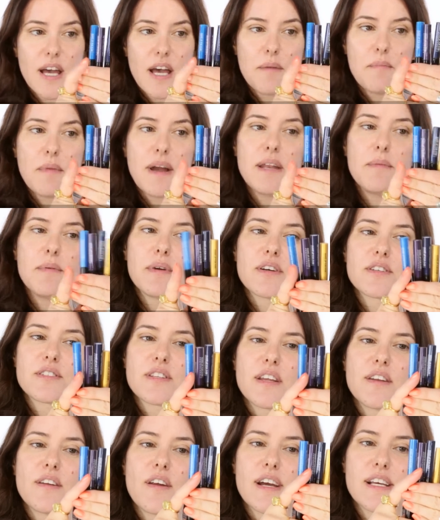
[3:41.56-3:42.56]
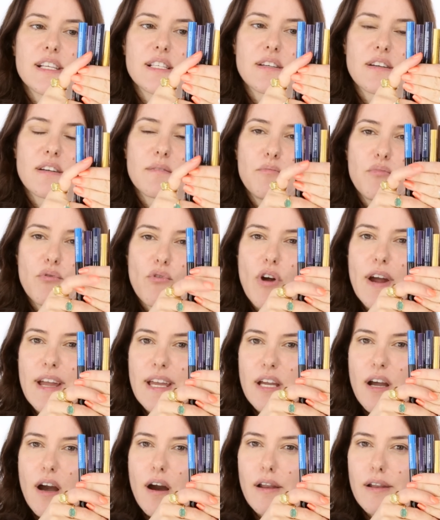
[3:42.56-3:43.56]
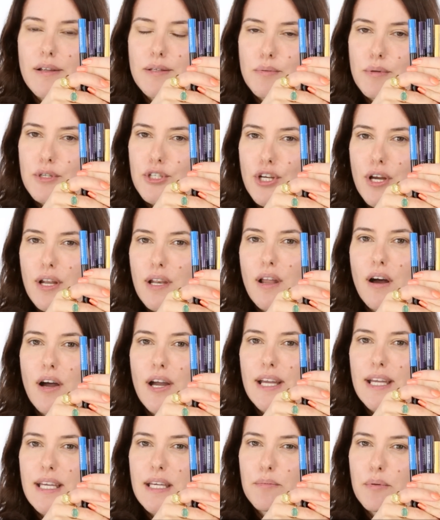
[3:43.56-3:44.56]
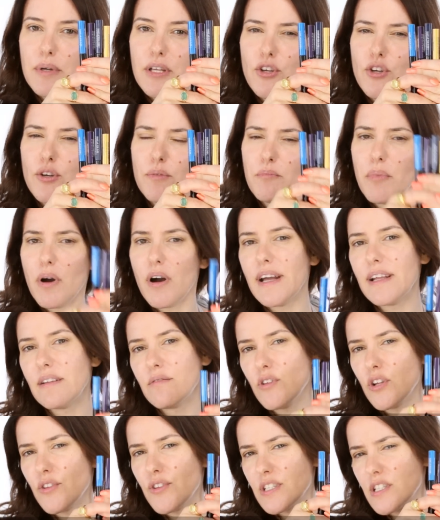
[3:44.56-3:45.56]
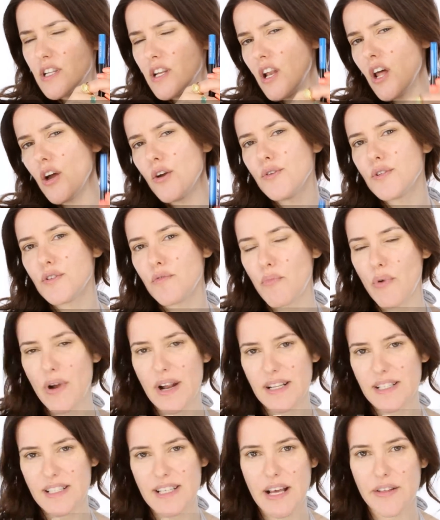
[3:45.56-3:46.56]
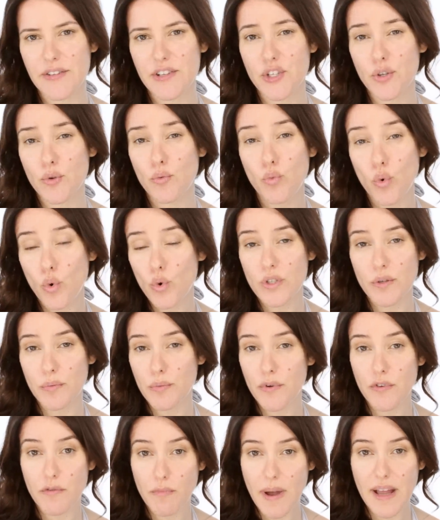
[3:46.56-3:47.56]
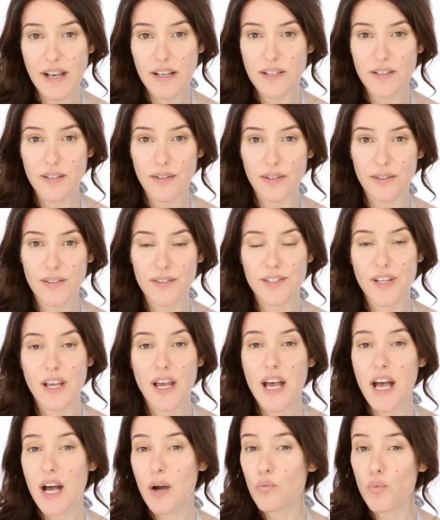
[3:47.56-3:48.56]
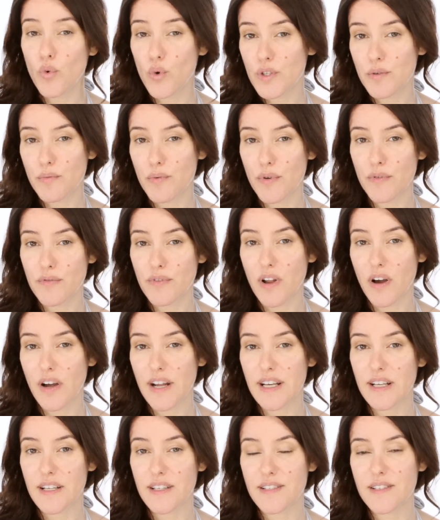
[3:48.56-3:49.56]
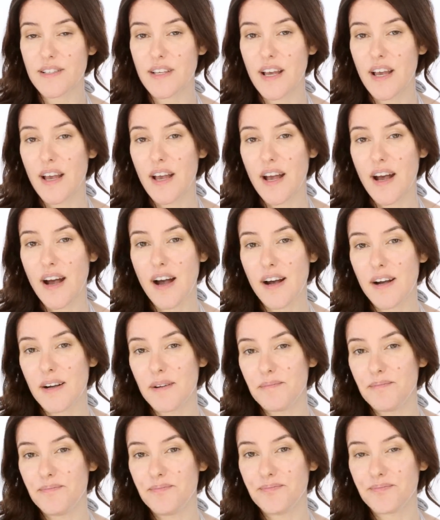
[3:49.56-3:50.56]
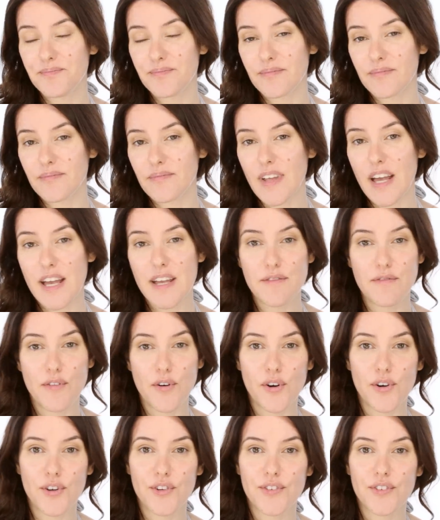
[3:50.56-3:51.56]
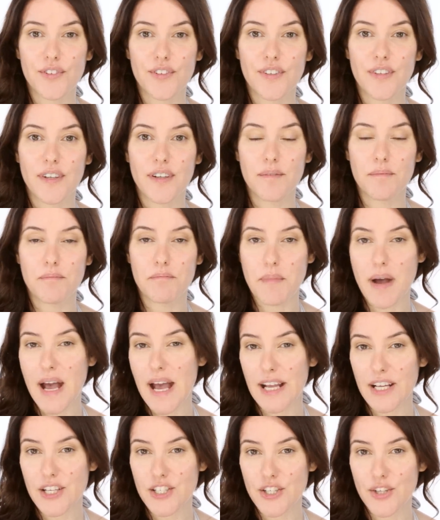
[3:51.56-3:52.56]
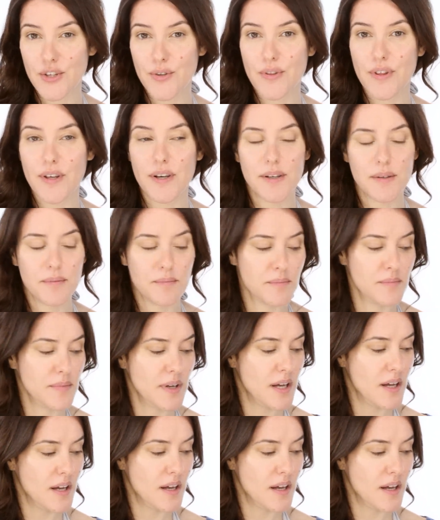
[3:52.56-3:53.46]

mainly because they're nice bright colours which I like, but you can buy, look, there's loads of brands now that do waterproof pencils and waterproof liners. um, Avon, M A C do them,